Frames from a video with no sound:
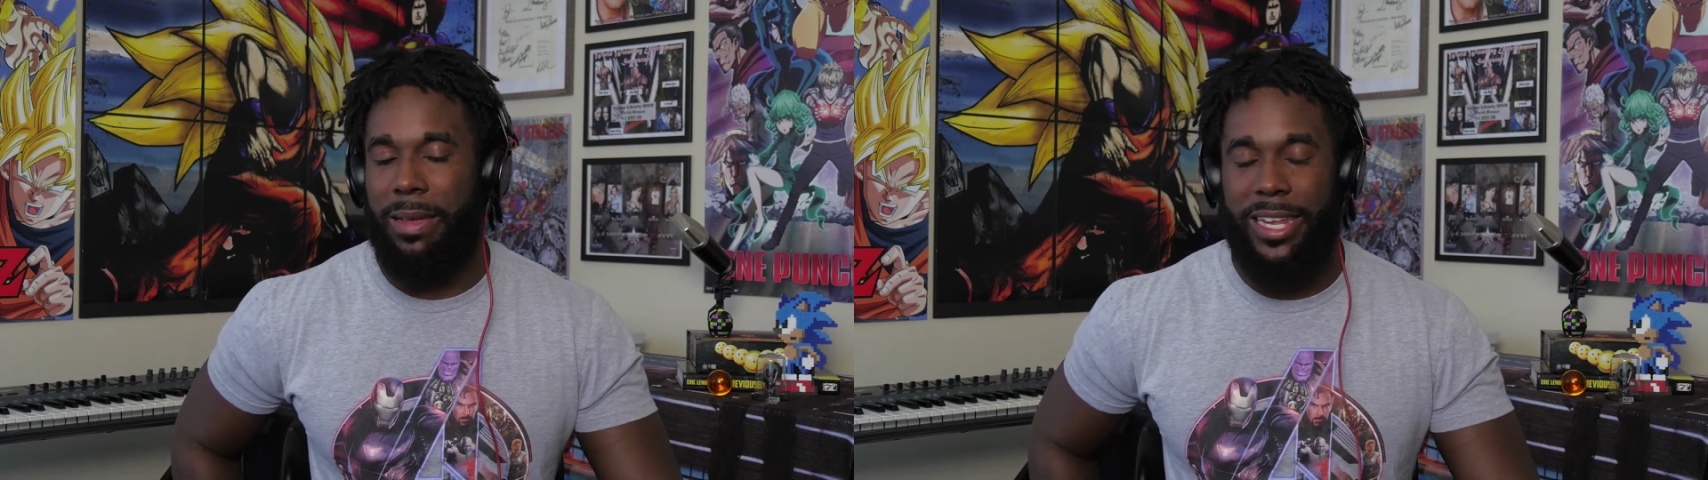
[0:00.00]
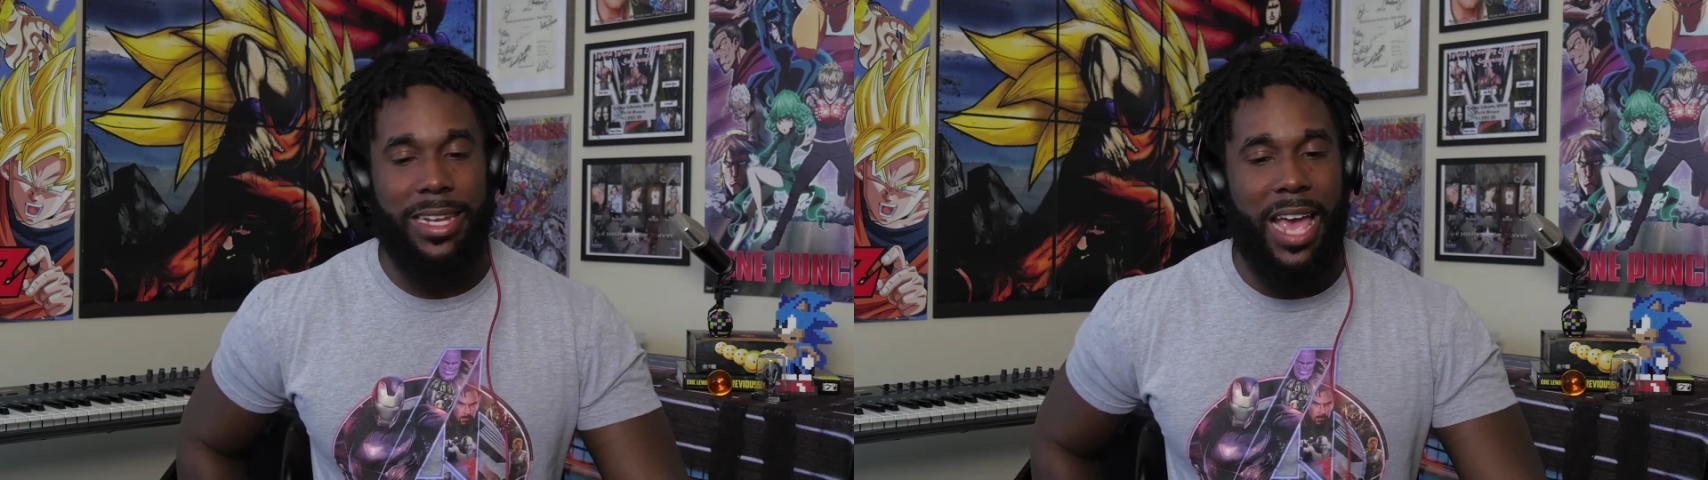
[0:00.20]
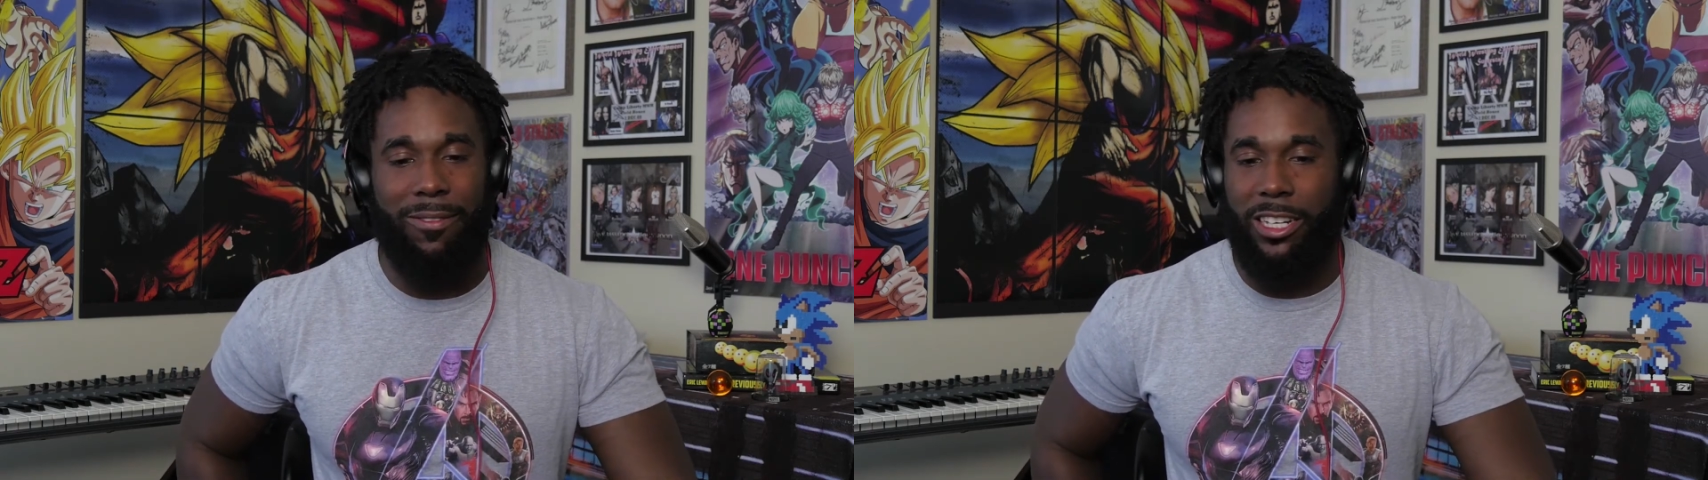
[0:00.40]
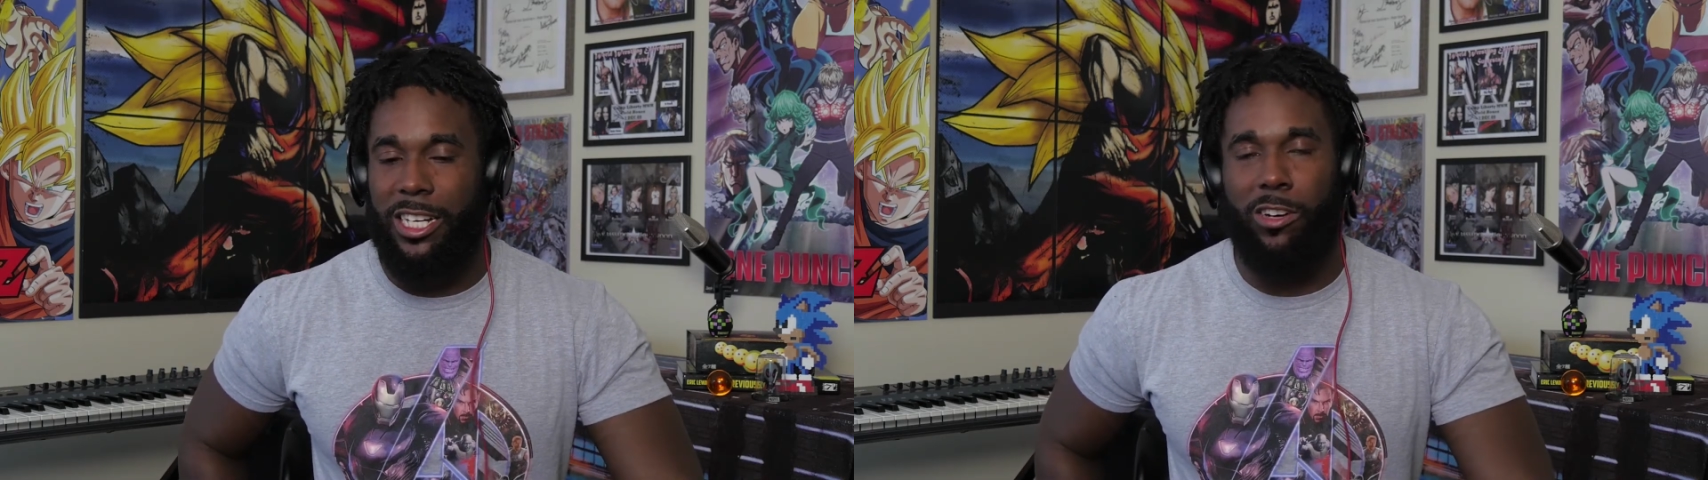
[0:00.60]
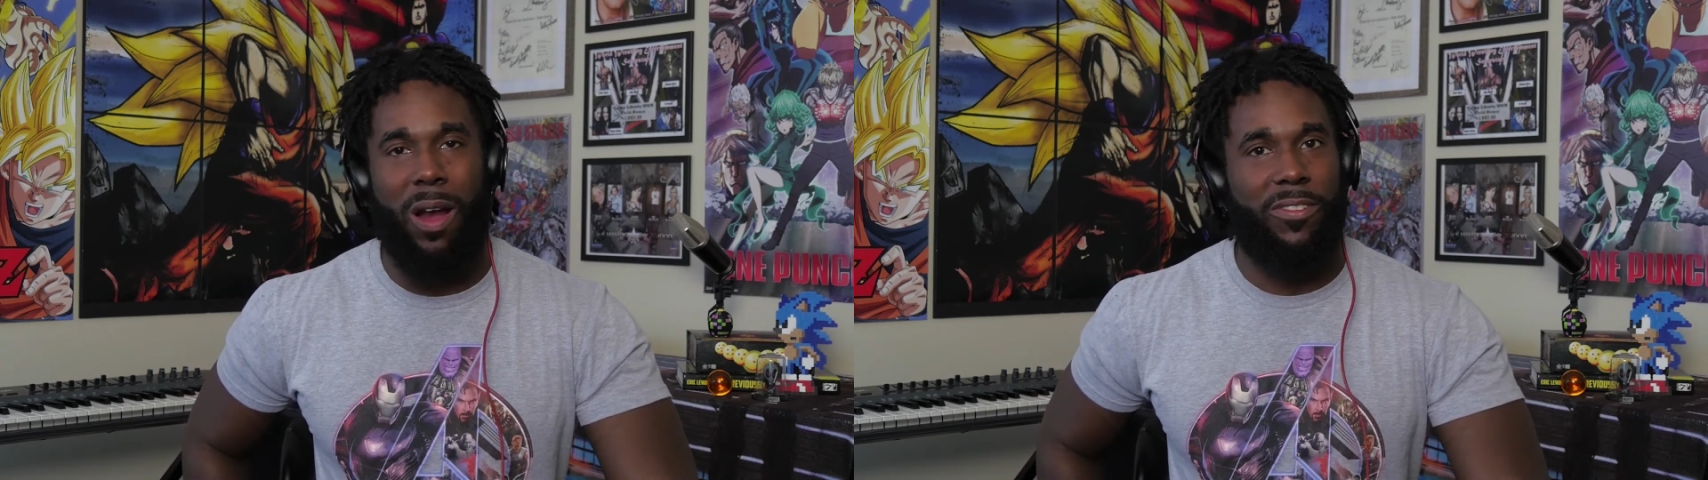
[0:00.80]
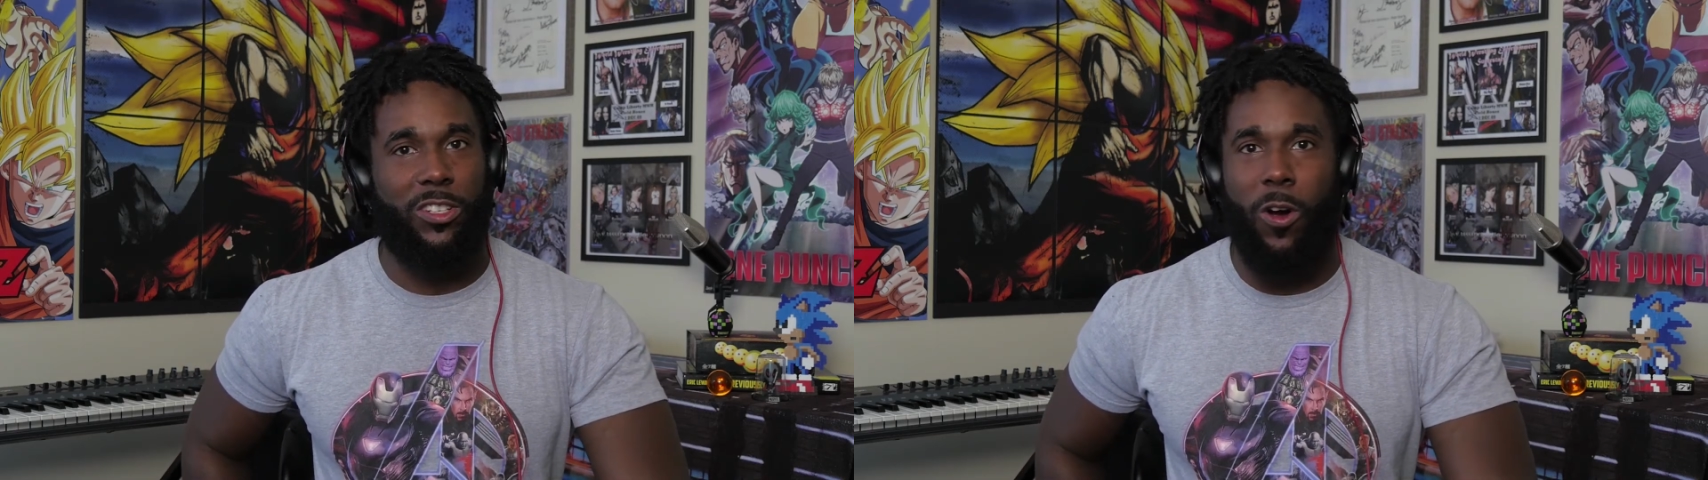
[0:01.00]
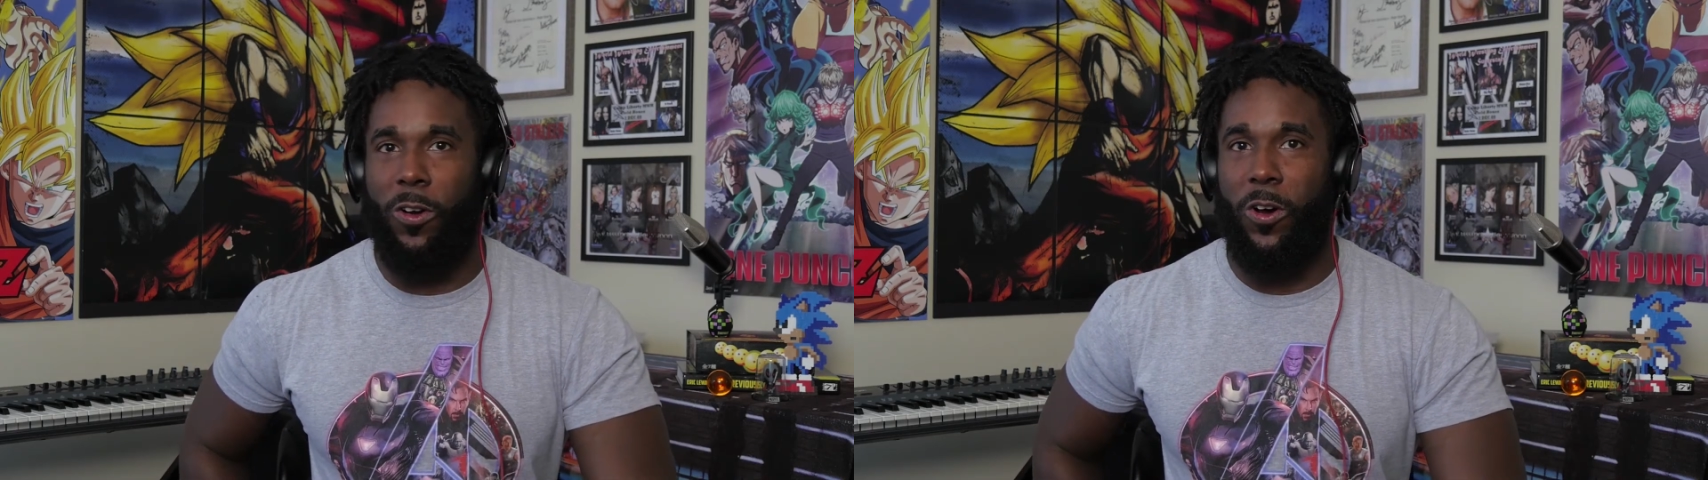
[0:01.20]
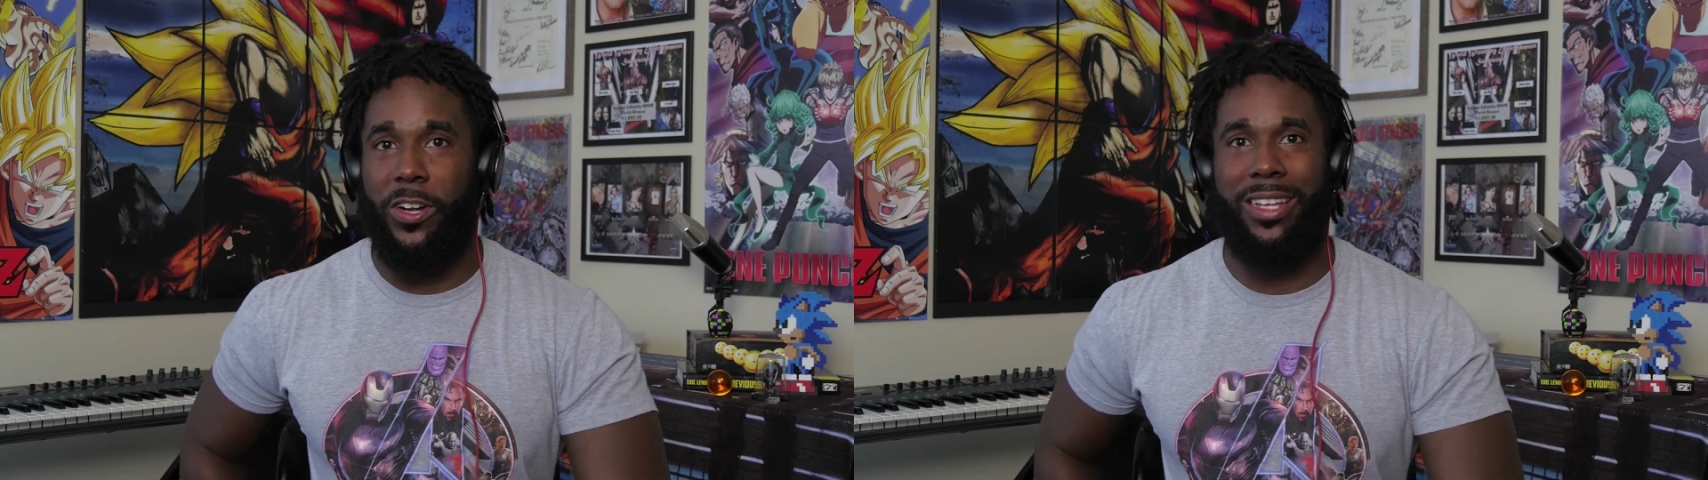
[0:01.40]
It didn't have a good graphics
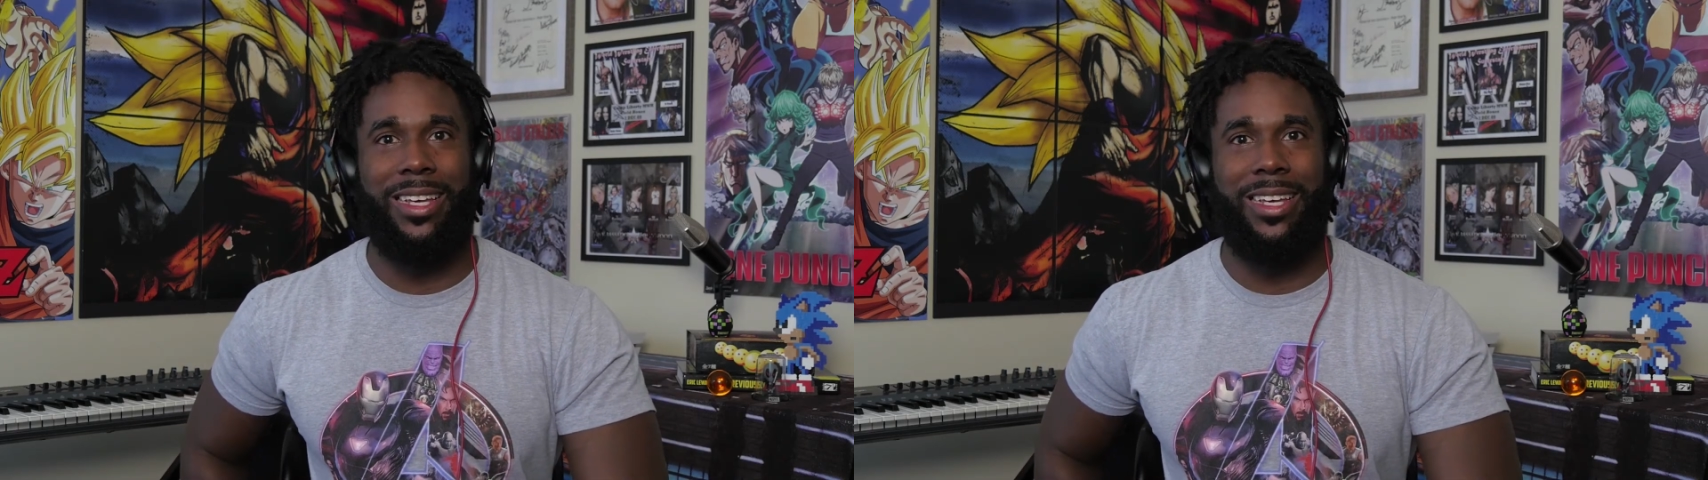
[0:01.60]
card on it.